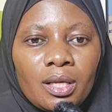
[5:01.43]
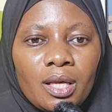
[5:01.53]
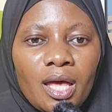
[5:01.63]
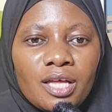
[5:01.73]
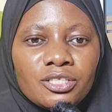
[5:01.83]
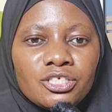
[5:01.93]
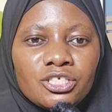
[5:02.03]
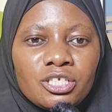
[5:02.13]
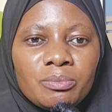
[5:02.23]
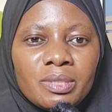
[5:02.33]
And
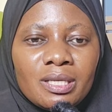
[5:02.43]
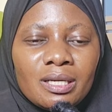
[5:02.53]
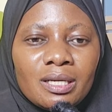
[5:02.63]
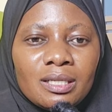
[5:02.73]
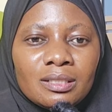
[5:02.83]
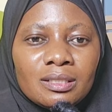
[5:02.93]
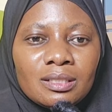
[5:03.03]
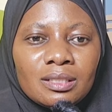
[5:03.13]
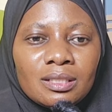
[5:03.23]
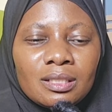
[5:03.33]
she
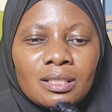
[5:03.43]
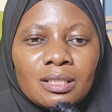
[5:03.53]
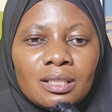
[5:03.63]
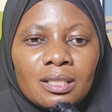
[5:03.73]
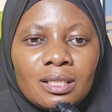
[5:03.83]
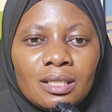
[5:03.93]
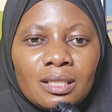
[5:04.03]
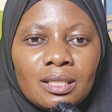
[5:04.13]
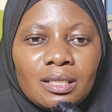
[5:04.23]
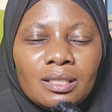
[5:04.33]
began
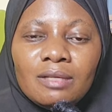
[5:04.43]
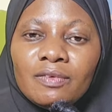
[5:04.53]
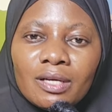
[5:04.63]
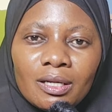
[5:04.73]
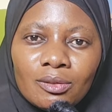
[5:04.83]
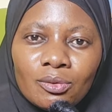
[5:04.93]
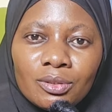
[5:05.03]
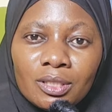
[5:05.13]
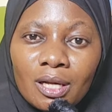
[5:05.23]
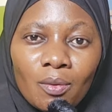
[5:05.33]
living
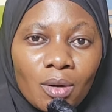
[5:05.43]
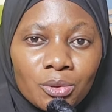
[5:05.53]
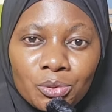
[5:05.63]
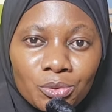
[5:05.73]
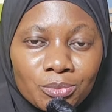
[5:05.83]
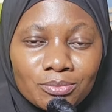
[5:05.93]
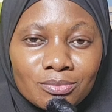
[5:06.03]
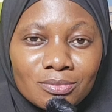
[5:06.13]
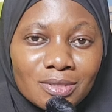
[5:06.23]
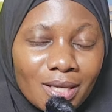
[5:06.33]
alone in her one
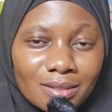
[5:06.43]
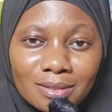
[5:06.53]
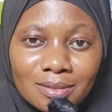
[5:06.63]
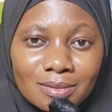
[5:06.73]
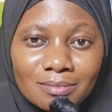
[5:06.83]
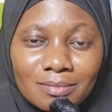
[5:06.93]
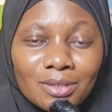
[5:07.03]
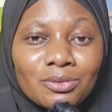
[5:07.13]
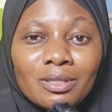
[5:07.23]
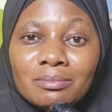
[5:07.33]
room. Yes,
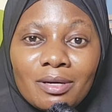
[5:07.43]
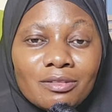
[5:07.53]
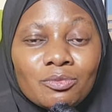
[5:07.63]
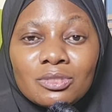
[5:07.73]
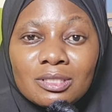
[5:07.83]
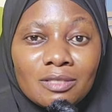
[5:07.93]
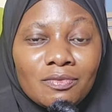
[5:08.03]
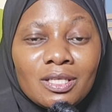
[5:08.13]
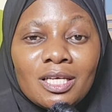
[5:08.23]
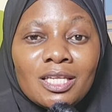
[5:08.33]
my grandmother was
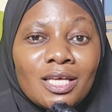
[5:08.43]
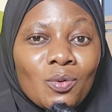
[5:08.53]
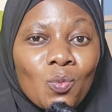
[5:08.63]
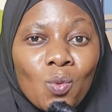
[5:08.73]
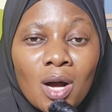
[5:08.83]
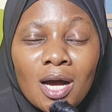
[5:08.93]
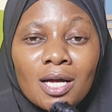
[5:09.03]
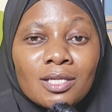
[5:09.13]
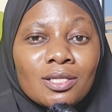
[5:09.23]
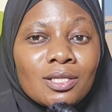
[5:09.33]
living in a
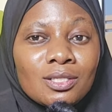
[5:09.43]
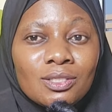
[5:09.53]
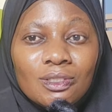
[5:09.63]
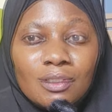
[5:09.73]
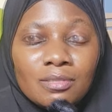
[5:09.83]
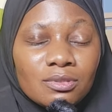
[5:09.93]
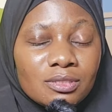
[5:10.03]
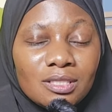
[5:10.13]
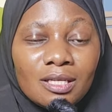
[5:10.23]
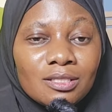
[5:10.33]
one. I'm going
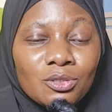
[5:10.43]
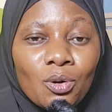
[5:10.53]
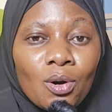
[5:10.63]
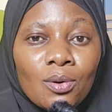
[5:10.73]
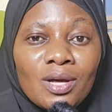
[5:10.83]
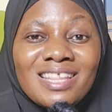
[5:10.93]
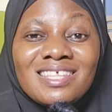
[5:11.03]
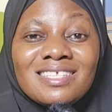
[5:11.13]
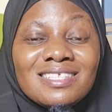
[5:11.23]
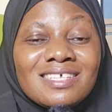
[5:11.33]
to tell it all.
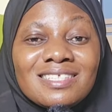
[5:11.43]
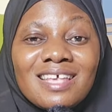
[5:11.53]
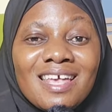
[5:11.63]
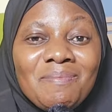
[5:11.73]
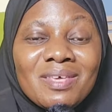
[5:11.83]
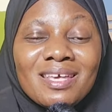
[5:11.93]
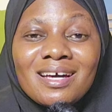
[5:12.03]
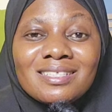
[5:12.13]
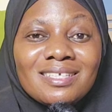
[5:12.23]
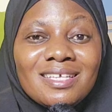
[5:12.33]
And this is aiming
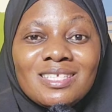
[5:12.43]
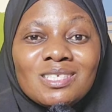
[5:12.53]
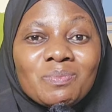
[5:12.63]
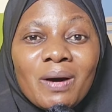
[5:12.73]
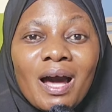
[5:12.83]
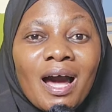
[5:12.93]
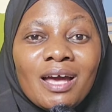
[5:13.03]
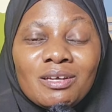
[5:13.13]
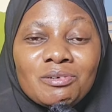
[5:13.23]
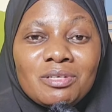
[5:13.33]
at
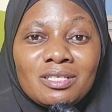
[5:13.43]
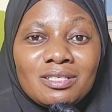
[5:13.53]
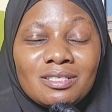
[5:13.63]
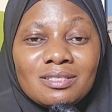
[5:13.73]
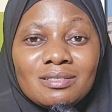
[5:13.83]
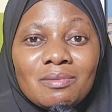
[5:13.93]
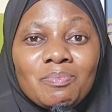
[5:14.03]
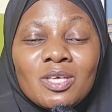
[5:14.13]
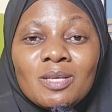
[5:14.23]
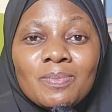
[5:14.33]
inspiring
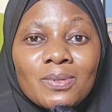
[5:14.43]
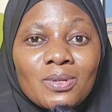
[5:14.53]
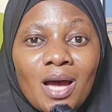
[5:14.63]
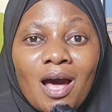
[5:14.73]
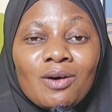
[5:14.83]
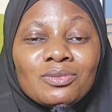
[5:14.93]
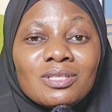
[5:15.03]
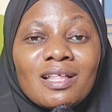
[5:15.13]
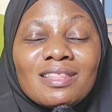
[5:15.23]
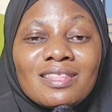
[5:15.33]
people
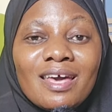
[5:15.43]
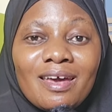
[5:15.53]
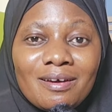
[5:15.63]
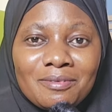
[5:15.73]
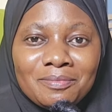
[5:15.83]
out there.